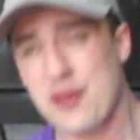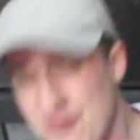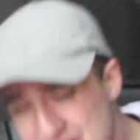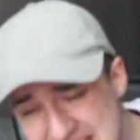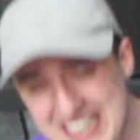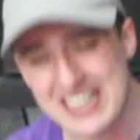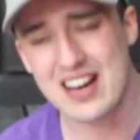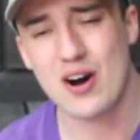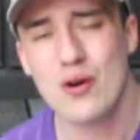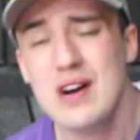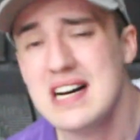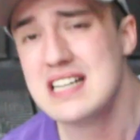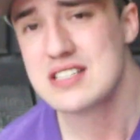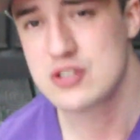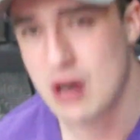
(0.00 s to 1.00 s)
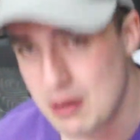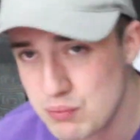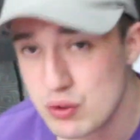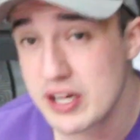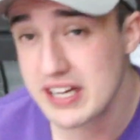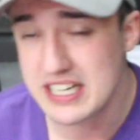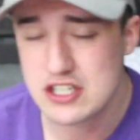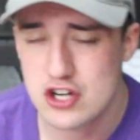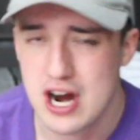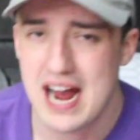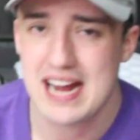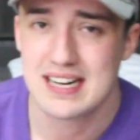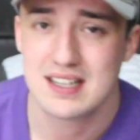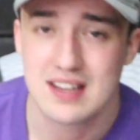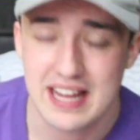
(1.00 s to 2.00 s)
the video. So I'm really
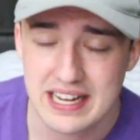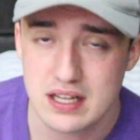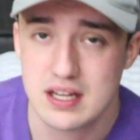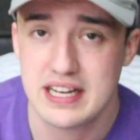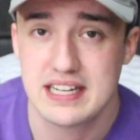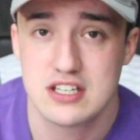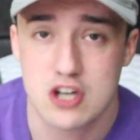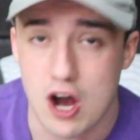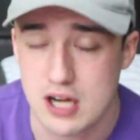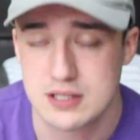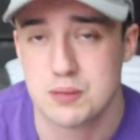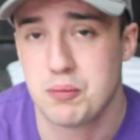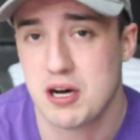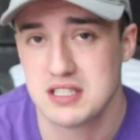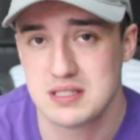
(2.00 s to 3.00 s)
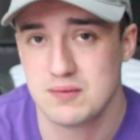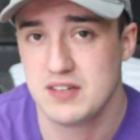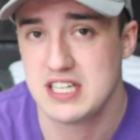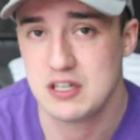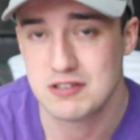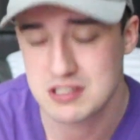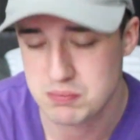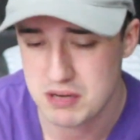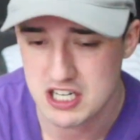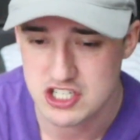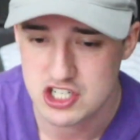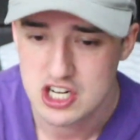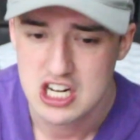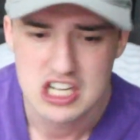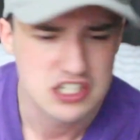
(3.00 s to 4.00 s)
trying lately not to pause the video as
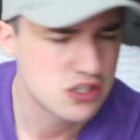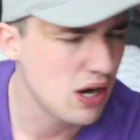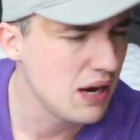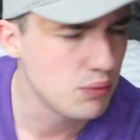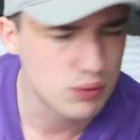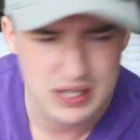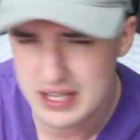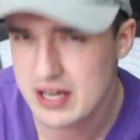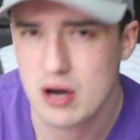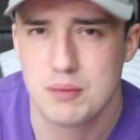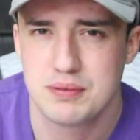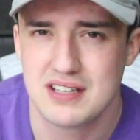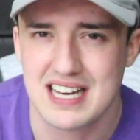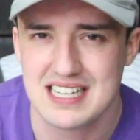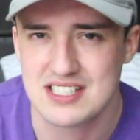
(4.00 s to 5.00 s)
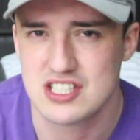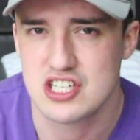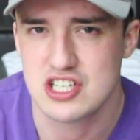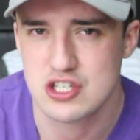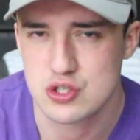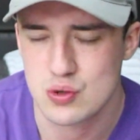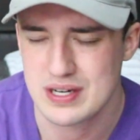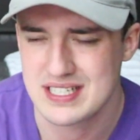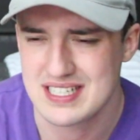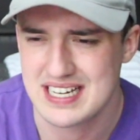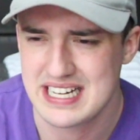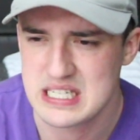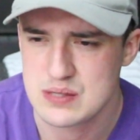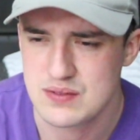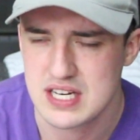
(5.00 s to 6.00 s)
much. So I really hope you guys did enjoy
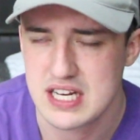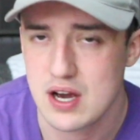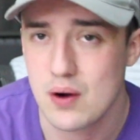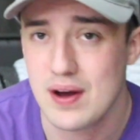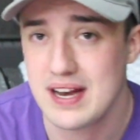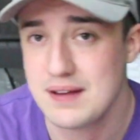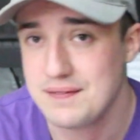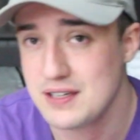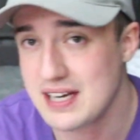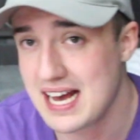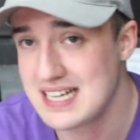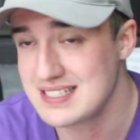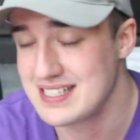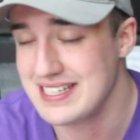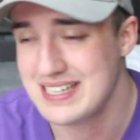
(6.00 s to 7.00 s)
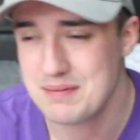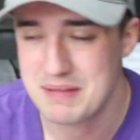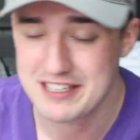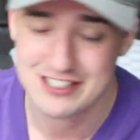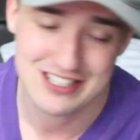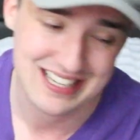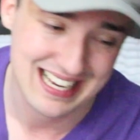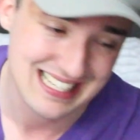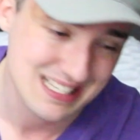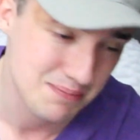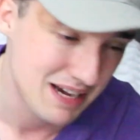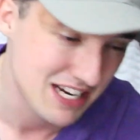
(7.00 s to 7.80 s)
today's video. And if you guys did, make sure you guys